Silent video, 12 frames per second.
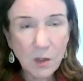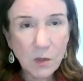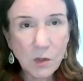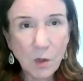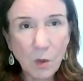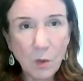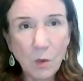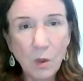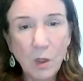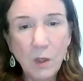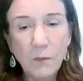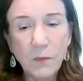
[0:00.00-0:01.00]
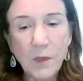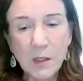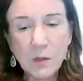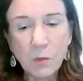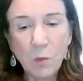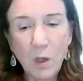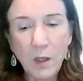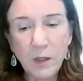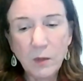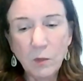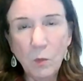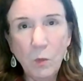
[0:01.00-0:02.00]
So that's
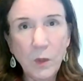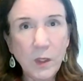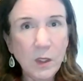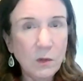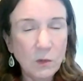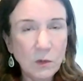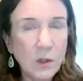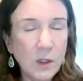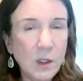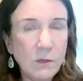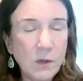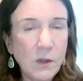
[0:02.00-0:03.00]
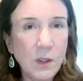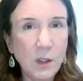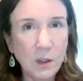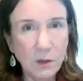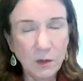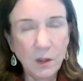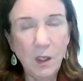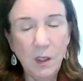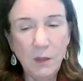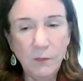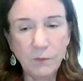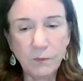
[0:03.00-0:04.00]
why we look at everything
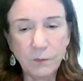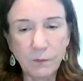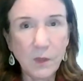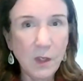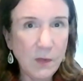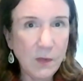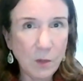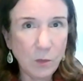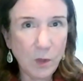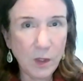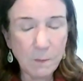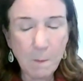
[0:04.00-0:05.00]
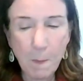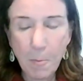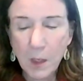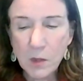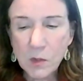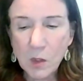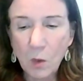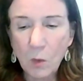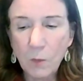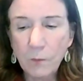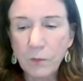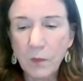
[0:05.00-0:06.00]
um, in that way.
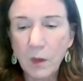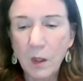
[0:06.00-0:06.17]
So